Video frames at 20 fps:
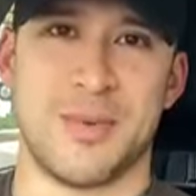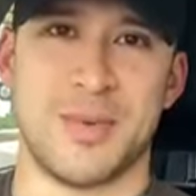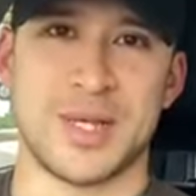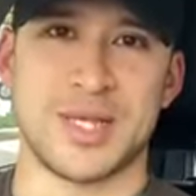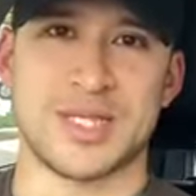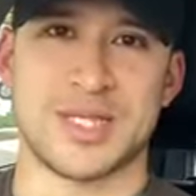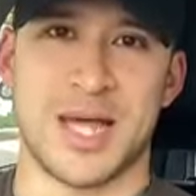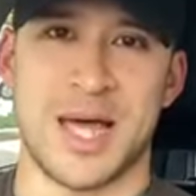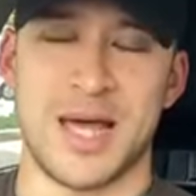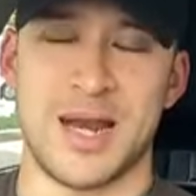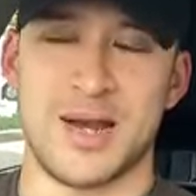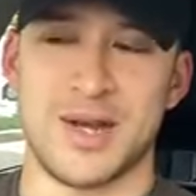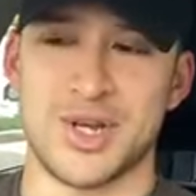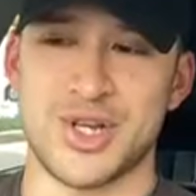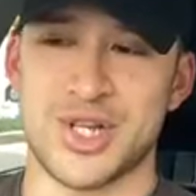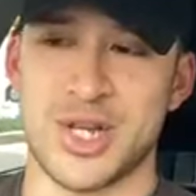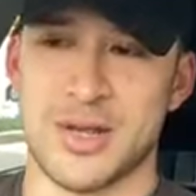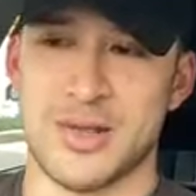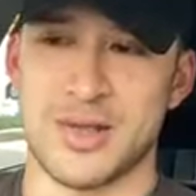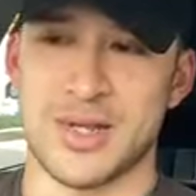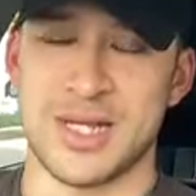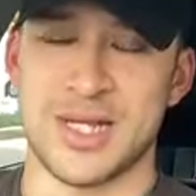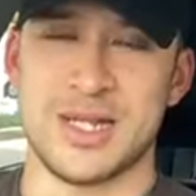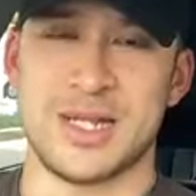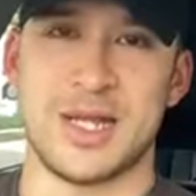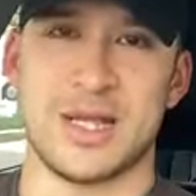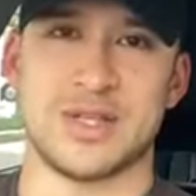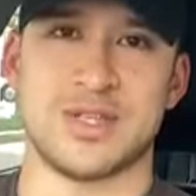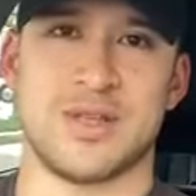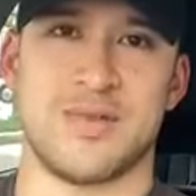I'm excited to share the
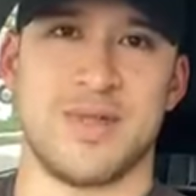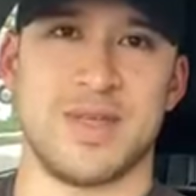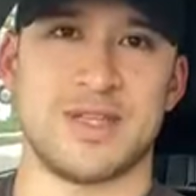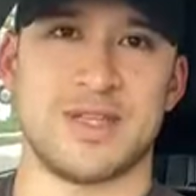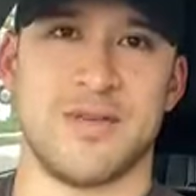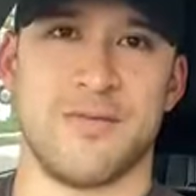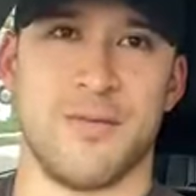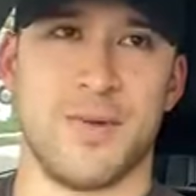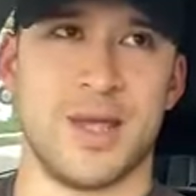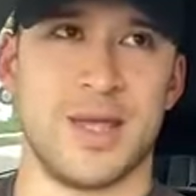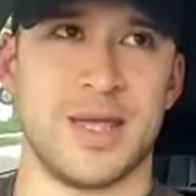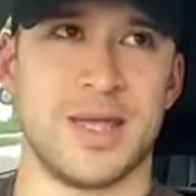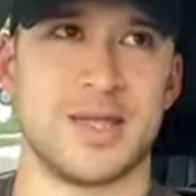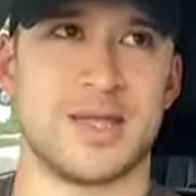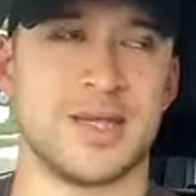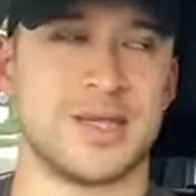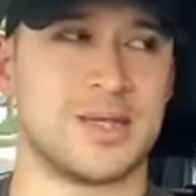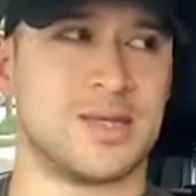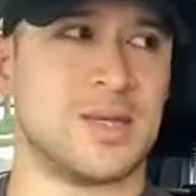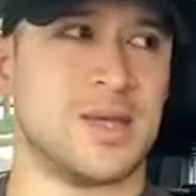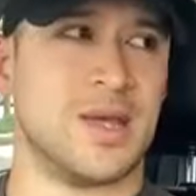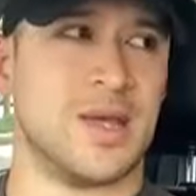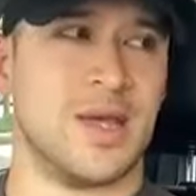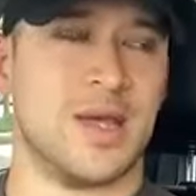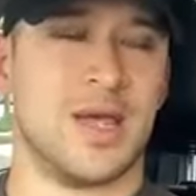details of this if we can get this